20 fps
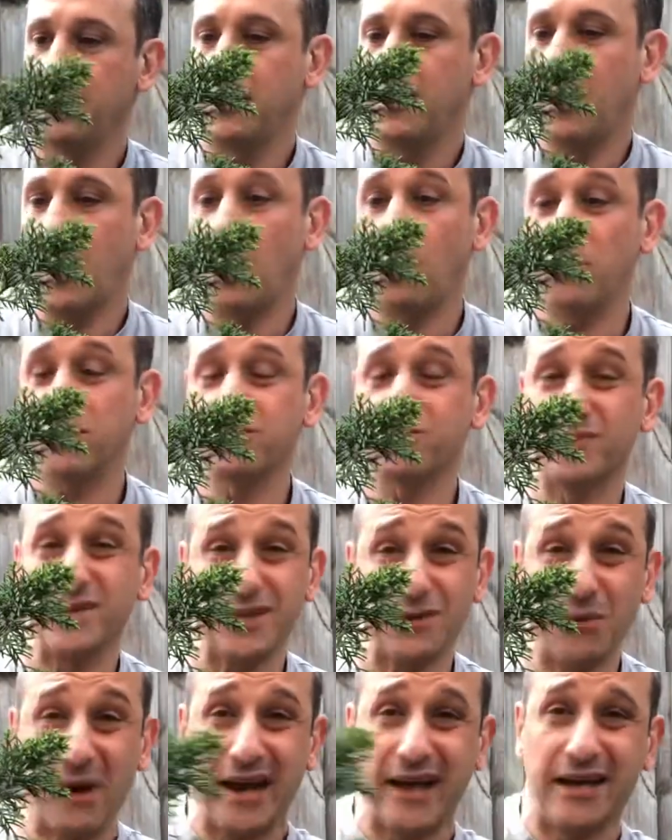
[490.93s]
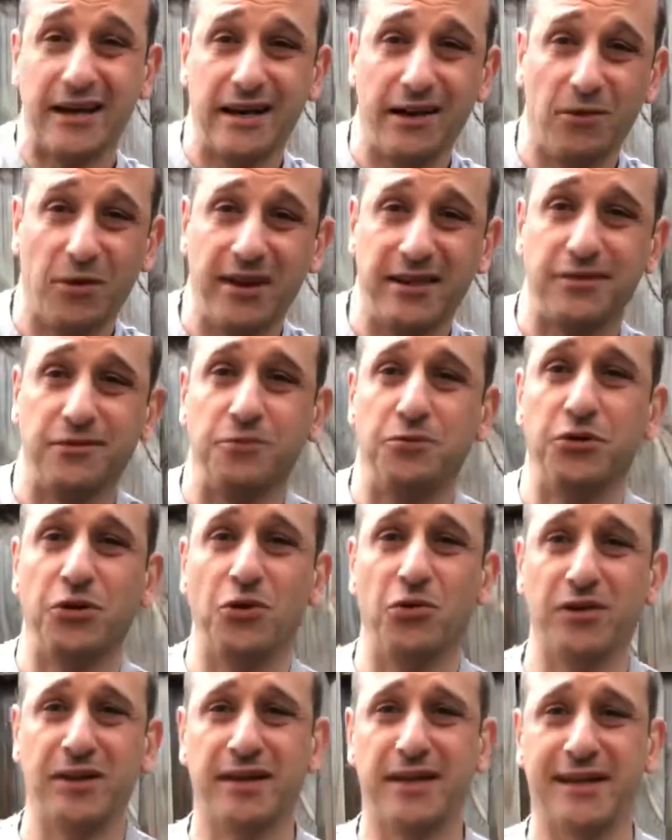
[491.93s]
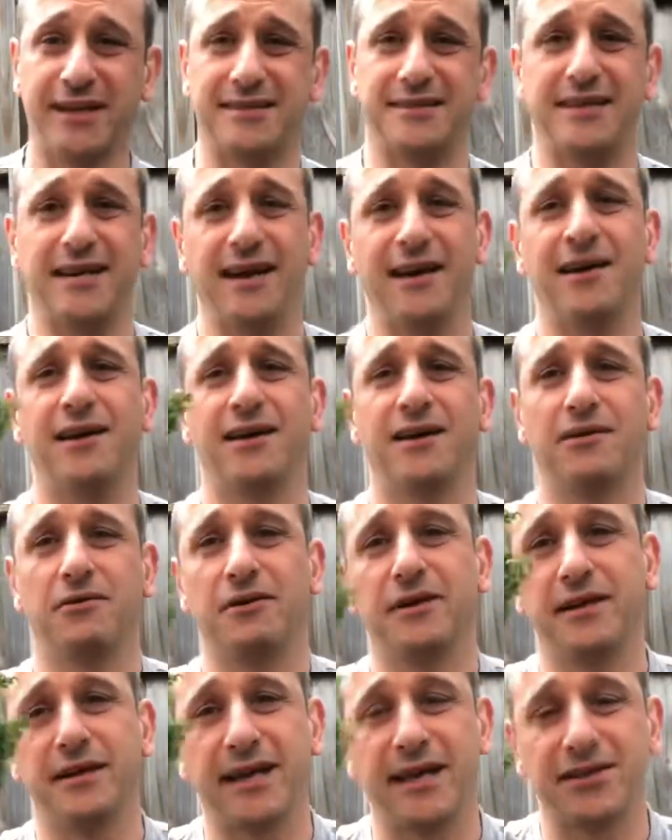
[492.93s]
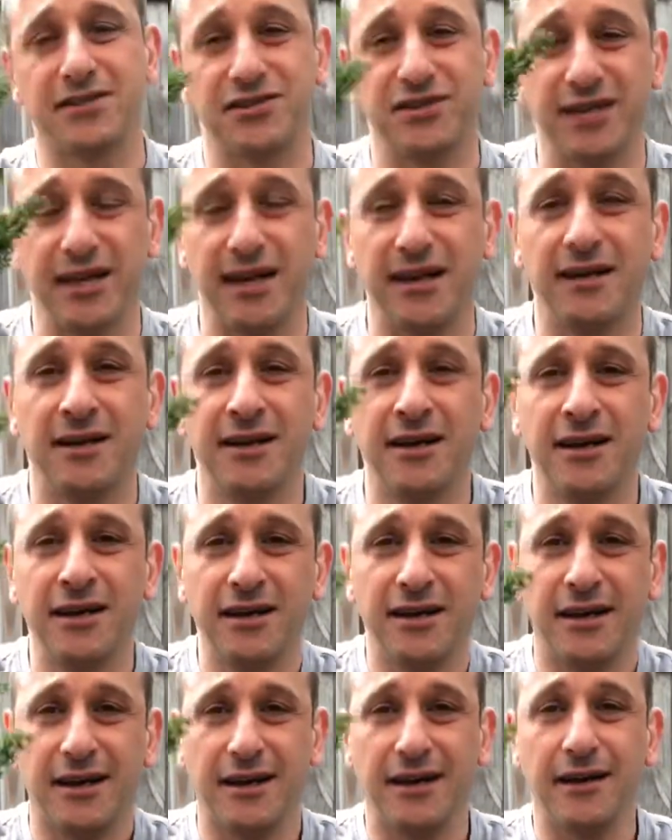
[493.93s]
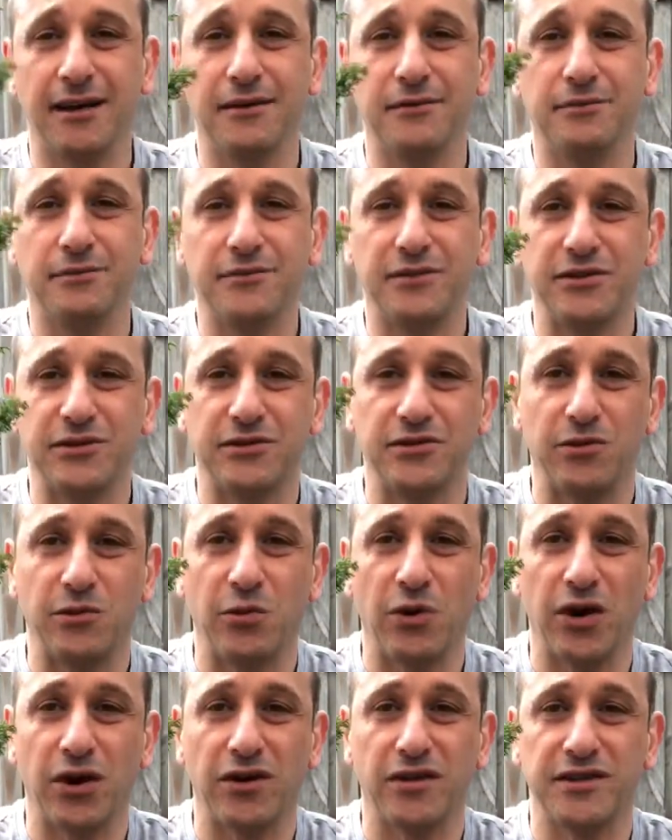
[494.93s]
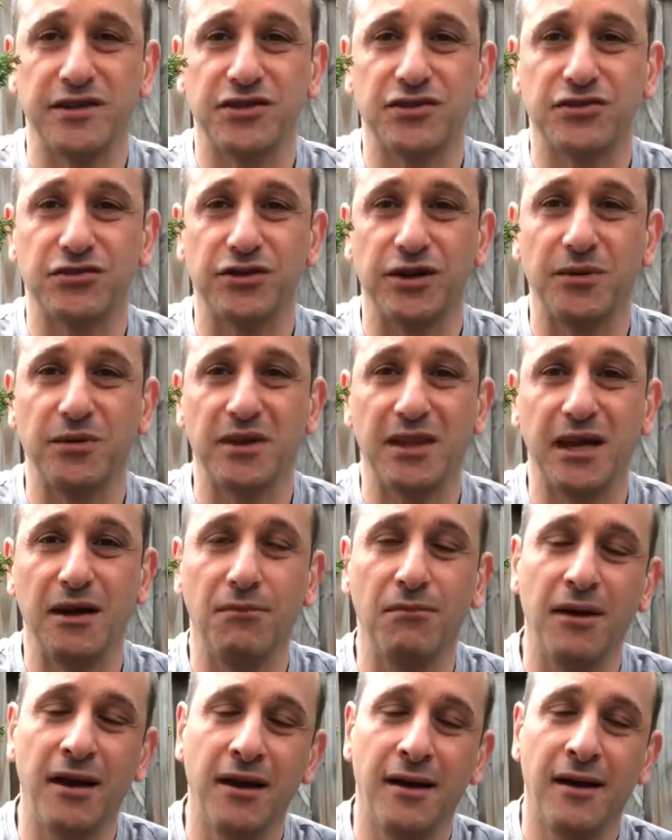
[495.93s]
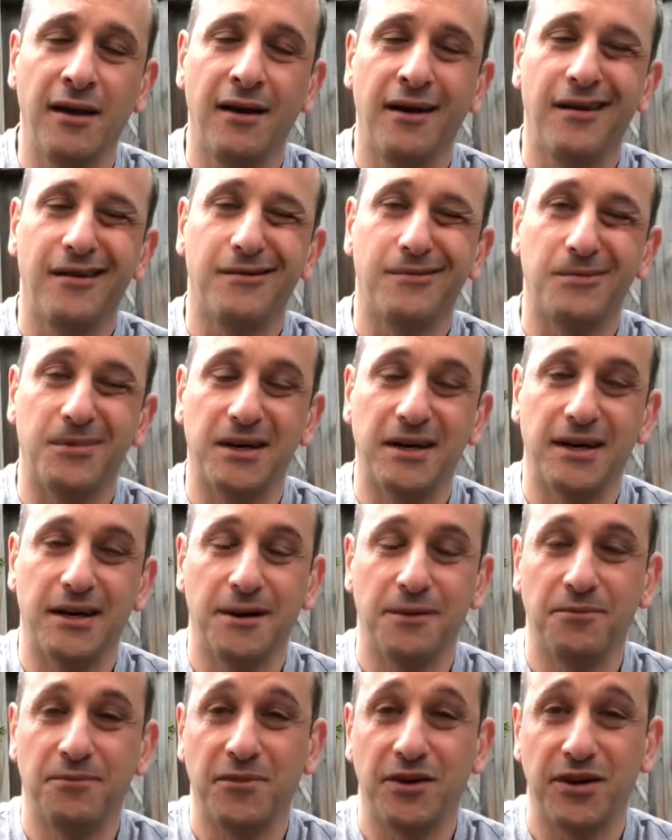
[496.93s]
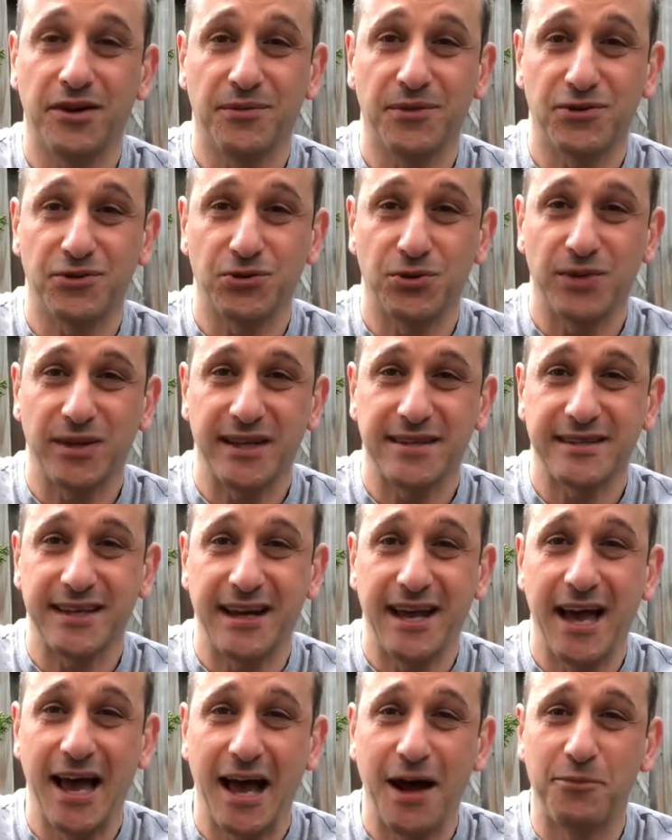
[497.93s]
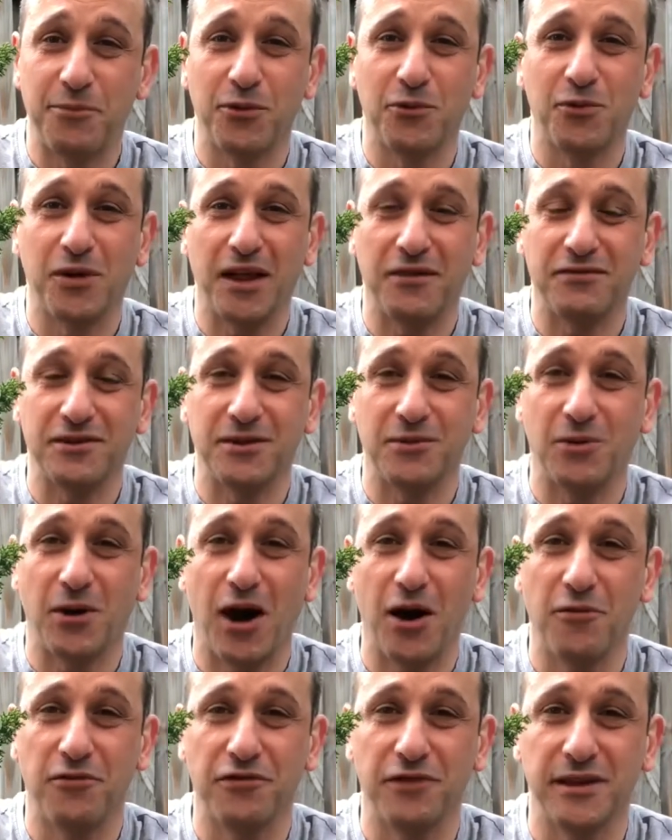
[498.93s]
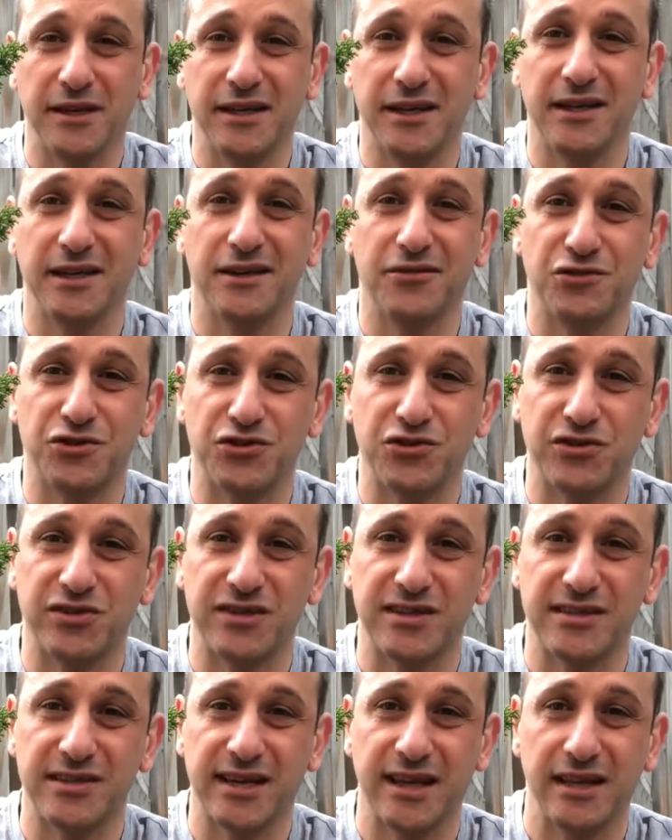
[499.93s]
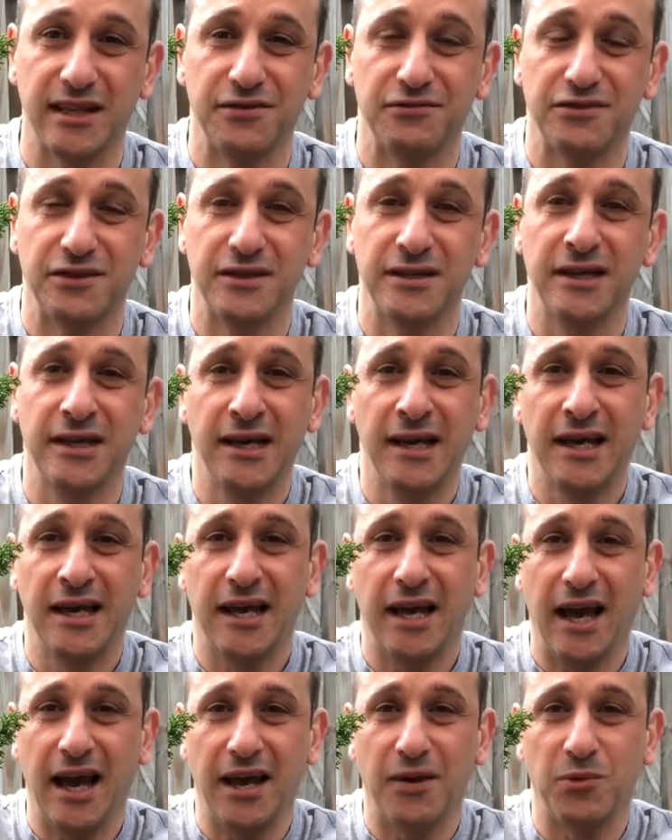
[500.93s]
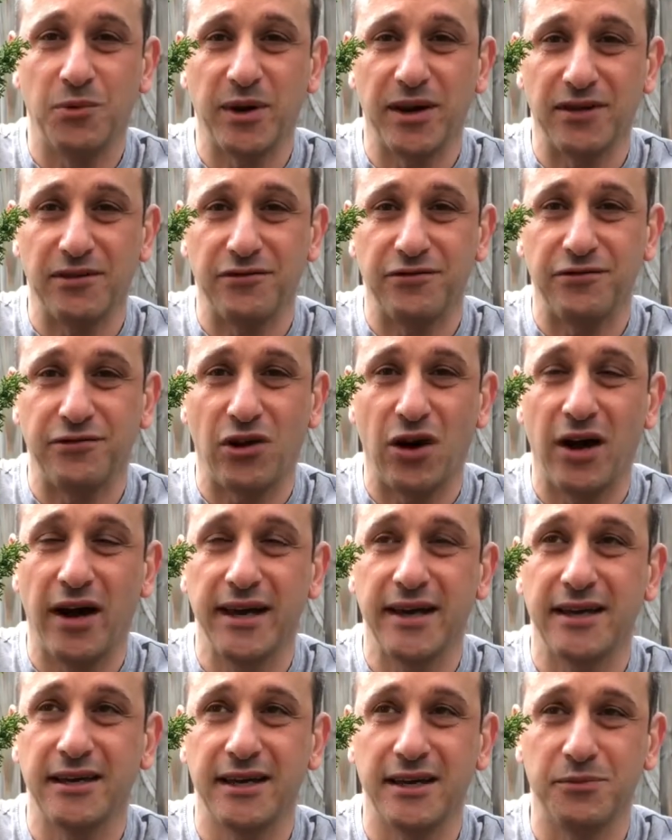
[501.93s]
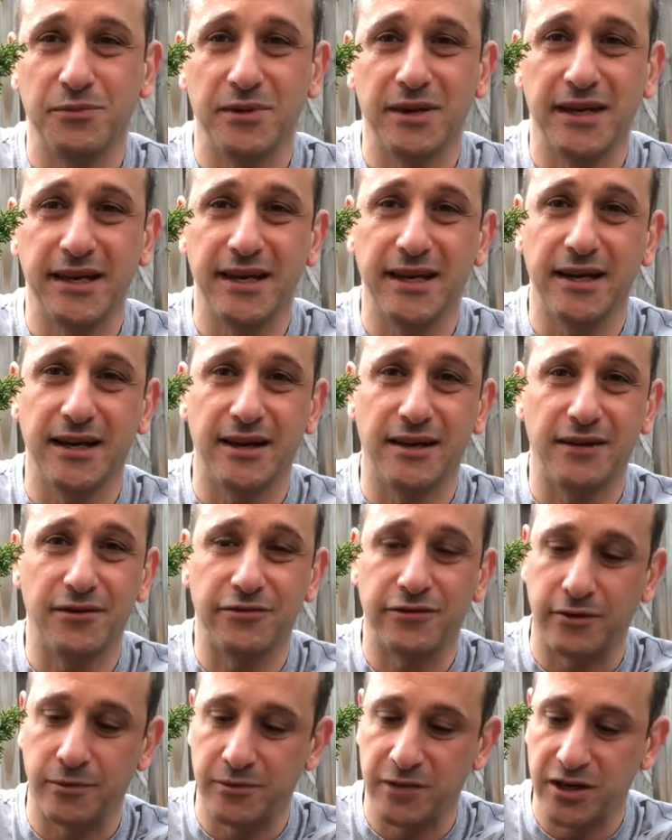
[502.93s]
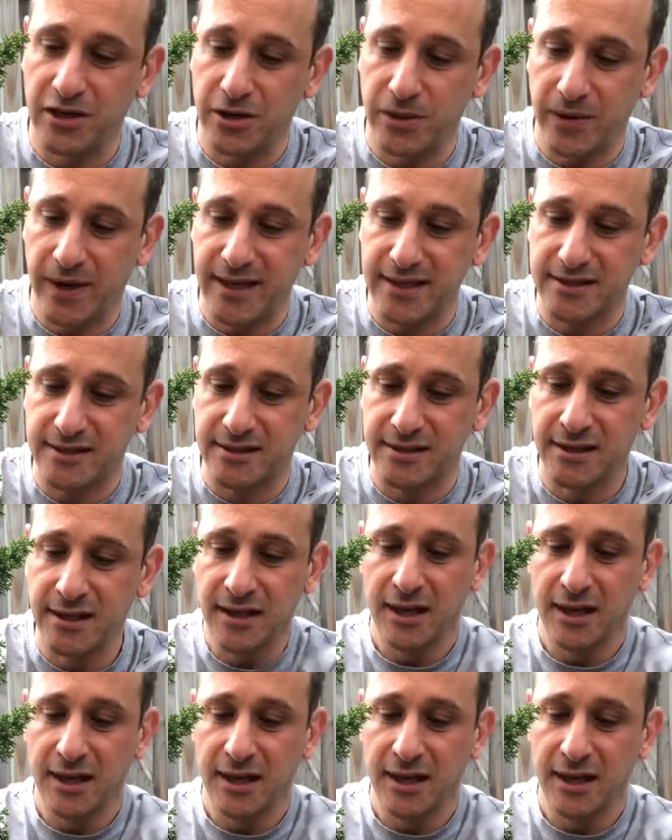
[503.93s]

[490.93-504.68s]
I was really going to wait till Bjorn gets here next year to work on this tree with him, but I'm not sure that's going to happen. We'll have to. Hopefully the restrictions get lifted, and we can fly him here from the US.